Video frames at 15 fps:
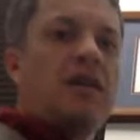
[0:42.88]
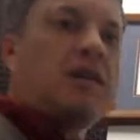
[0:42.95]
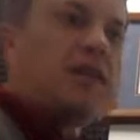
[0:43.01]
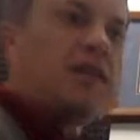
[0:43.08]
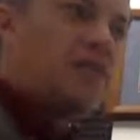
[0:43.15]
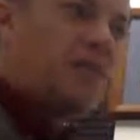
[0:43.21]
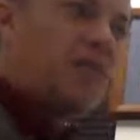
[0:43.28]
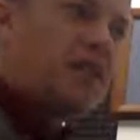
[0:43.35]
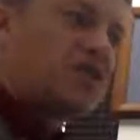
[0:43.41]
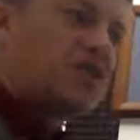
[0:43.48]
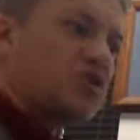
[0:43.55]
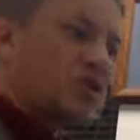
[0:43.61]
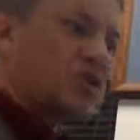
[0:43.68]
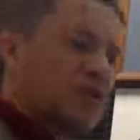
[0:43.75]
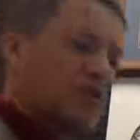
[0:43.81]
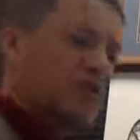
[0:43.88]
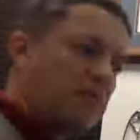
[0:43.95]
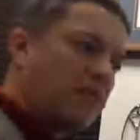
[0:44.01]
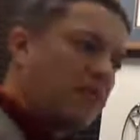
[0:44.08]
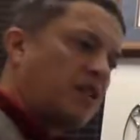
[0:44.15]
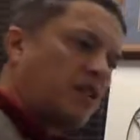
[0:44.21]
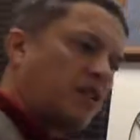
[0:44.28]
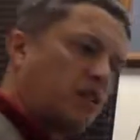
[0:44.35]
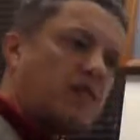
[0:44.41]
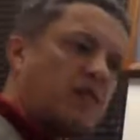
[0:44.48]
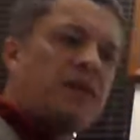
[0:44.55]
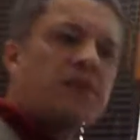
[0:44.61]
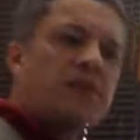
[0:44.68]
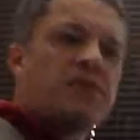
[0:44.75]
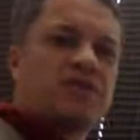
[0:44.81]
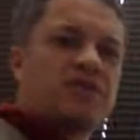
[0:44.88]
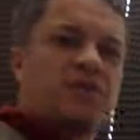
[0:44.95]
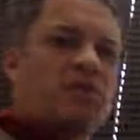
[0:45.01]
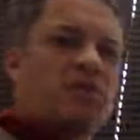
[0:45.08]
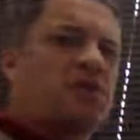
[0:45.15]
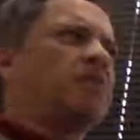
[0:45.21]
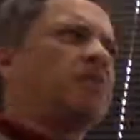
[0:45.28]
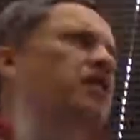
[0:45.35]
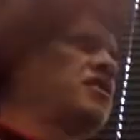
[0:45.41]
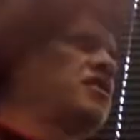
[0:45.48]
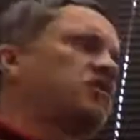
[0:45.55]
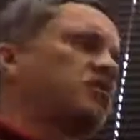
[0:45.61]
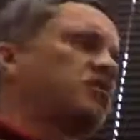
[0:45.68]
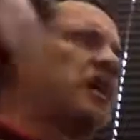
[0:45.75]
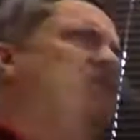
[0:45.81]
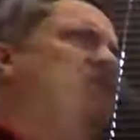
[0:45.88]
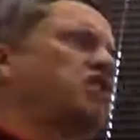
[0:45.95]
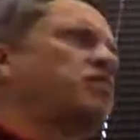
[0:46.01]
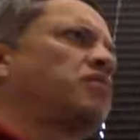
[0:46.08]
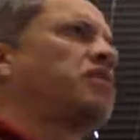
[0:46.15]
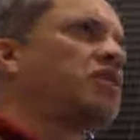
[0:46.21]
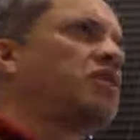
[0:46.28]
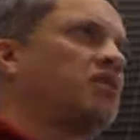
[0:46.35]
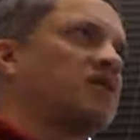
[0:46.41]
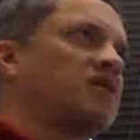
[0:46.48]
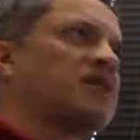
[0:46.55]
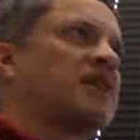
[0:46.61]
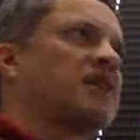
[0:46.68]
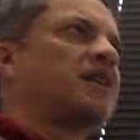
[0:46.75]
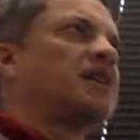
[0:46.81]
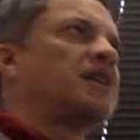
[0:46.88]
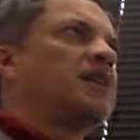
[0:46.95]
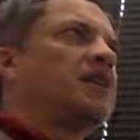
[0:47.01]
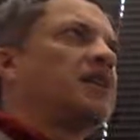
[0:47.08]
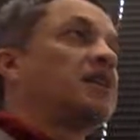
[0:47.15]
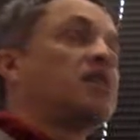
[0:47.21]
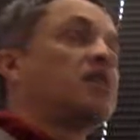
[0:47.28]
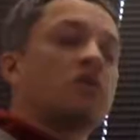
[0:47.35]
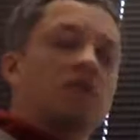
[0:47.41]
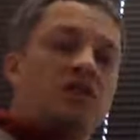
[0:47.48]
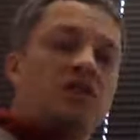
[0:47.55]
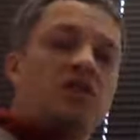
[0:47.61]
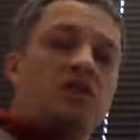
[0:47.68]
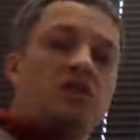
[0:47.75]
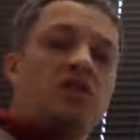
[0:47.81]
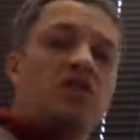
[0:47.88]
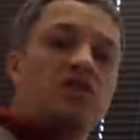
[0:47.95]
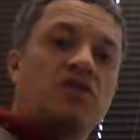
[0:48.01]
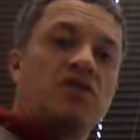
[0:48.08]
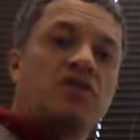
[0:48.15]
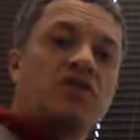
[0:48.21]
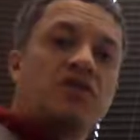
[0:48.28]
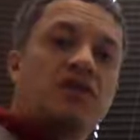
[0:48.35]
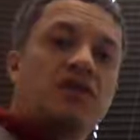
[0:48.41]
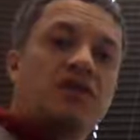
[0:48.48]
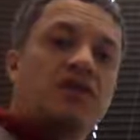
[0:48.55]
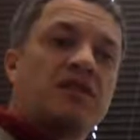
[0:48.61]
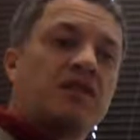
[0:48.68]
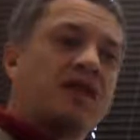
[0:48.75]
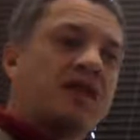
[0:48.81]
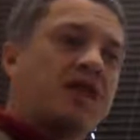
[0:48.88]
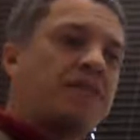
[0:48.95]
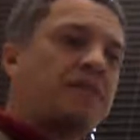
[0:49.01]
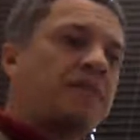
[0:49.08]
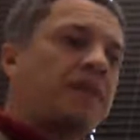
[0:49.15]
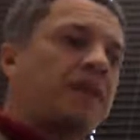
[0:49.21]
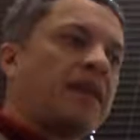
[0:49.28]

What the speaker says: And this sort of thing, by the way, people say, well, when am I going to use imaginary units? Electrical engineers use this all the time.